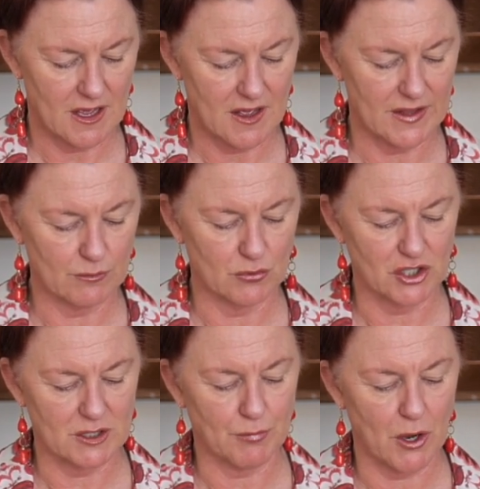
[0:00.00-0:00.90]
and then we'll
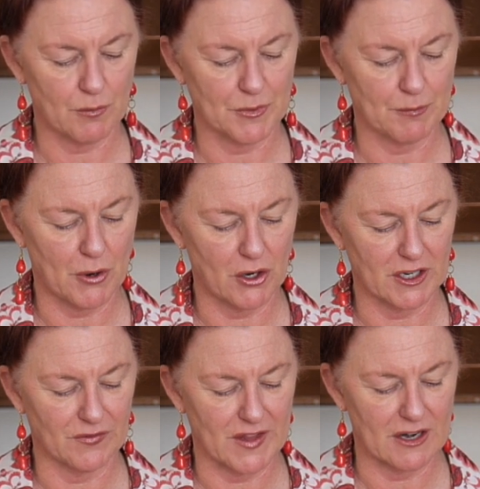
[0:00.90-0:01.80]
just pop the pod
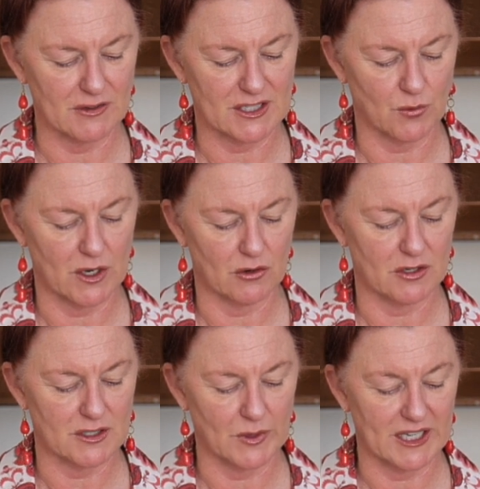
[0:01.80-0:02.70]
in there as well,
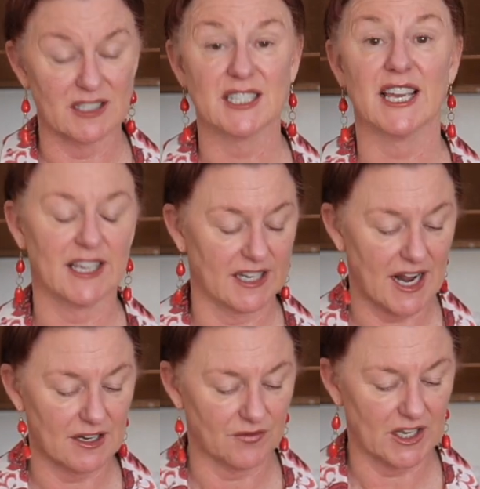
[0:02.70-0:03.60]
because we can take it
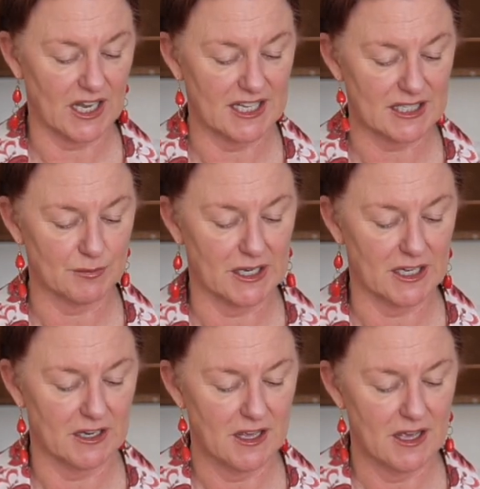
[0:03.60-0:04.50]
out at the last
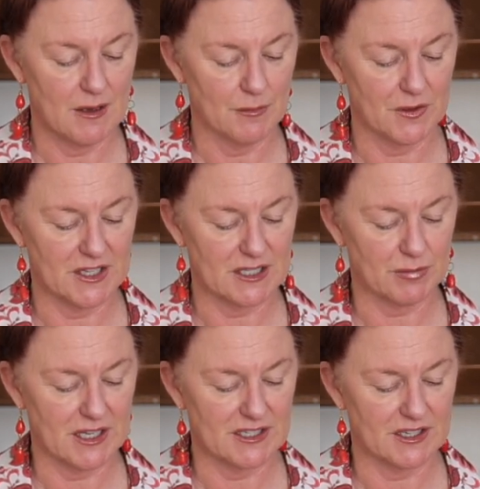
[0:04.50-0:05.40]
minute, but there's
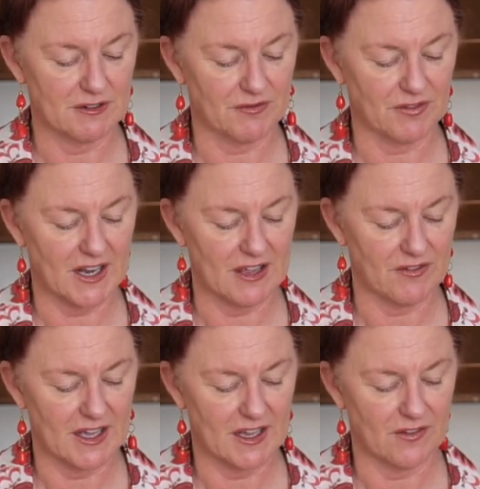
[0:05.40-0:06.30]
plenty of
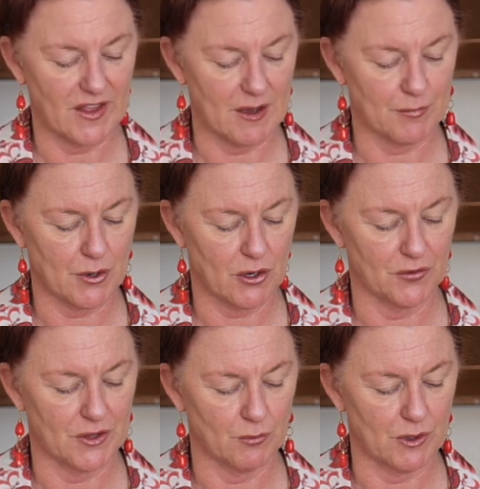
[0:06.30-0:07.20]
flavour in that pod
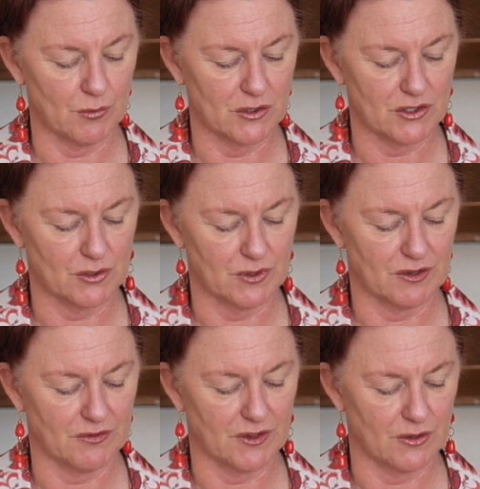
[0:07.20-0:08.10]
that we want to
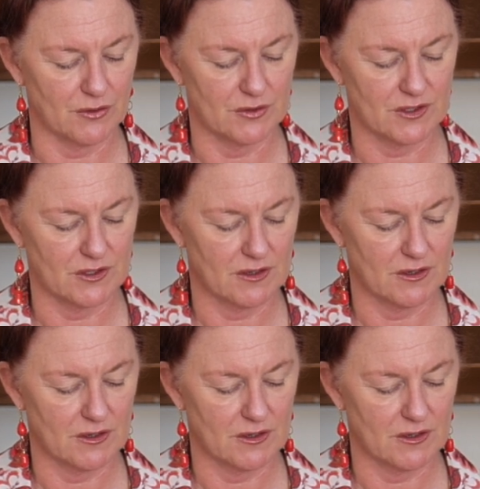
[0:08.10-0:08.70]
infuse.